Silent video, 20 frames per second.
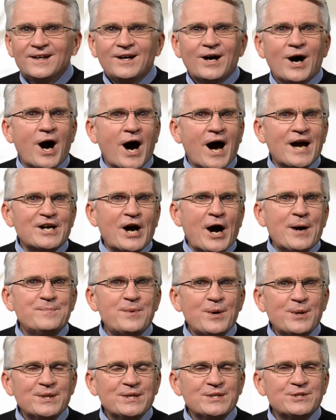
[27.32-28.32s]
Hi, I'm
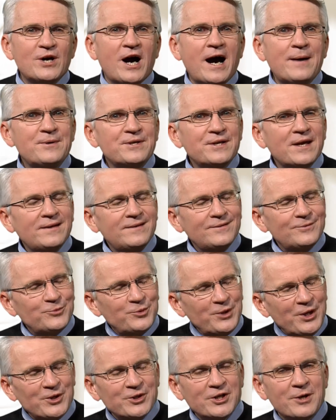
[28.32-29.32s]
Bernie Diamond, and
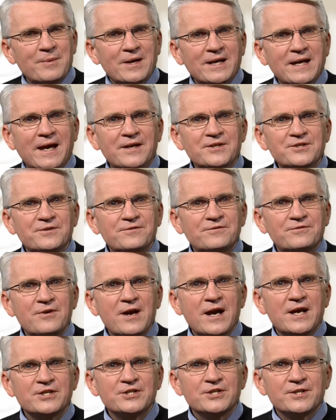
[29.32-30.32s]
welcome again to
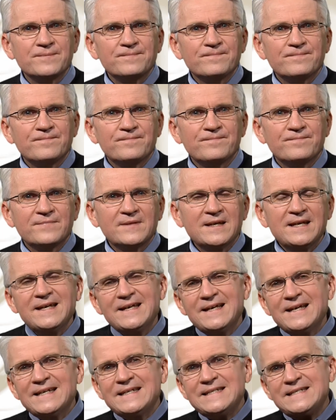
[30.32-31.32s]
Fresh.
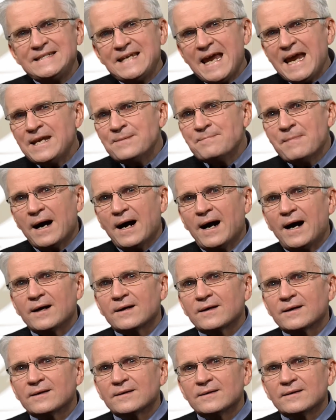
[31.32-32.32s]

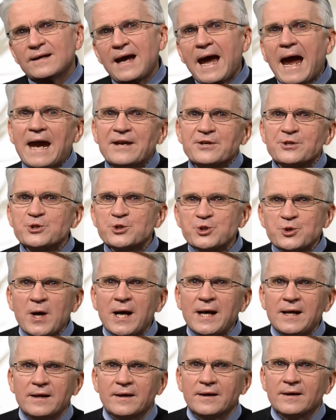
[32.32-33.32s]
Denmark and
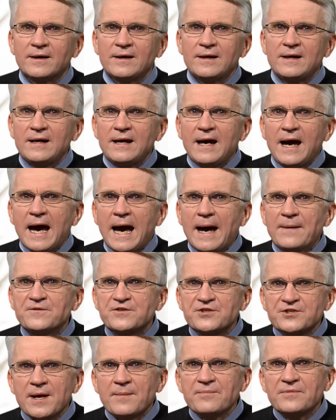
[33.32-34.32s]
Australia have
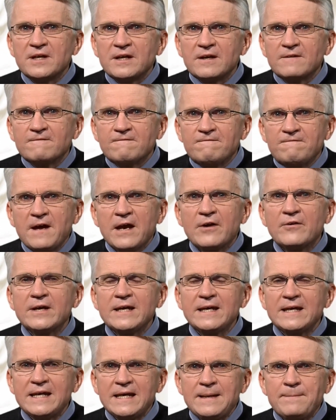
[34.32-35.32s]
something
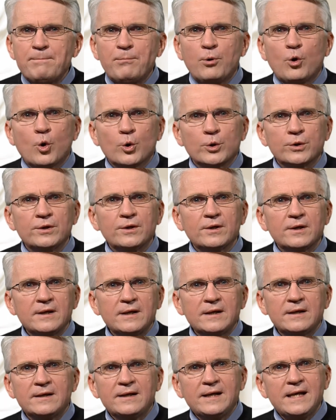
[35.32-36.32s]
very important
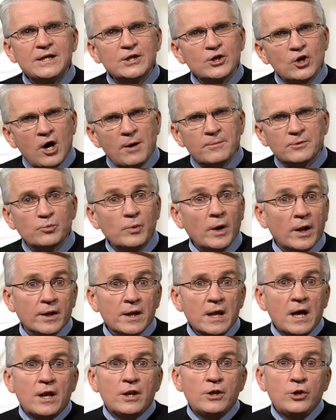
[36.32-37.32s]
in common.
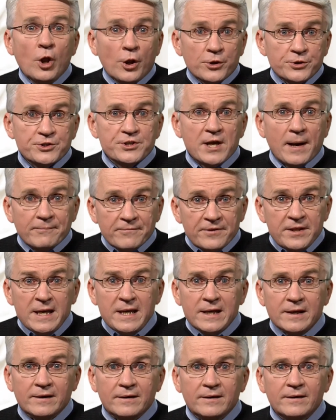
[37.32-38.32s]
Well, not
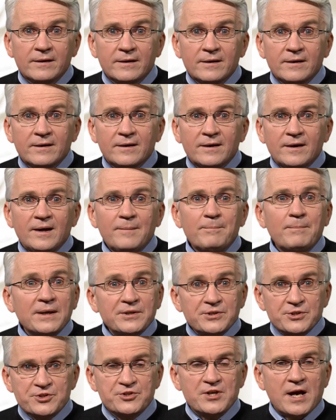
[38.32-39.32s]
something,
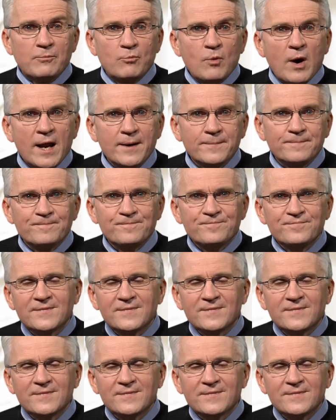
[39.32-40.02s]
but someone.